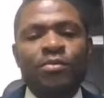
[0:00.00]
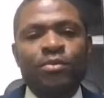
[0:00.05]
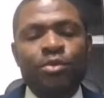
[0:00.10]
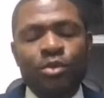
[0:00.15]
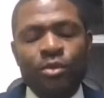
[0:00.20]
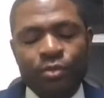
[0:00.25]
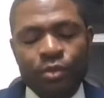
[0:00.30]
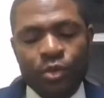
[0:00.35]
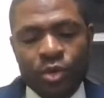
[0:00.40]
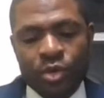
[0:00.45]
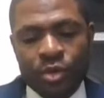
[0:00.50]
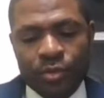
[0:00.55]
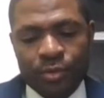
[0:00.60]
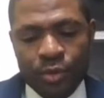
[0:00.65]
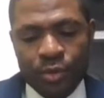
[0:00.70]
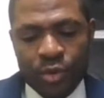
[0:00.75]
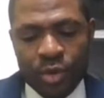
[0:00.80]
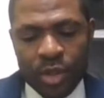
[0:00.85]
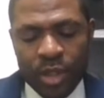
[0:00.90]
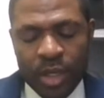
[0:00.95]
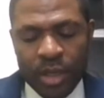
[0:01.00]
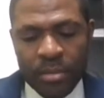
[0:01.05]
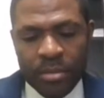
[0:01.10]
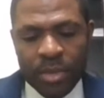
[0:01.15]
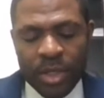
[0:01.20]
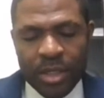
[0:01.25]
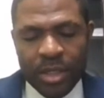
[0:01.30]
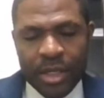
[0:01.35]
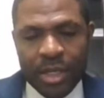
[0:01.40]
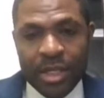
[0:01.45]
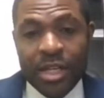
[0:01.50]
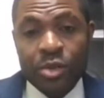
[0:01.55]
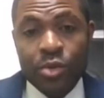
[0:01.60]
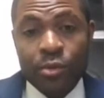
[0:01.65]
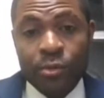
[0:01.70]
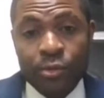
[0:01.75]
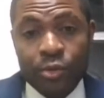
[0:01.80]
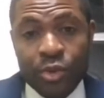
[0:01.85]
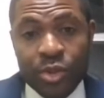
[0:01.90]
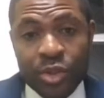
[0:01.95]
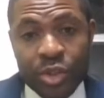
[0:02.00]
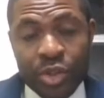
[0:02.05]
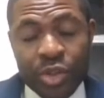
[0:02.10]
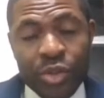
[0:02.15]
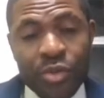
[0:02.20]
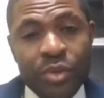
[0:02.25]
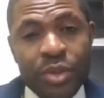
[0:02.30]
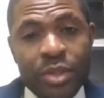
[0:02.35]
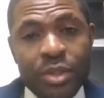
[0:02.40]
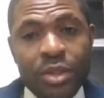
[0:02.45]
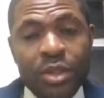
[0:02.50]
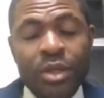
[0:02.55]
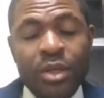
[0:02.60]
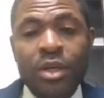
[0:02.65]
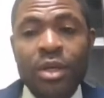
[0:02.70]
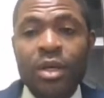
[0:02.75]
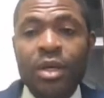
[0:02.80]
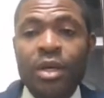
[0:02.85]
food there's no food security.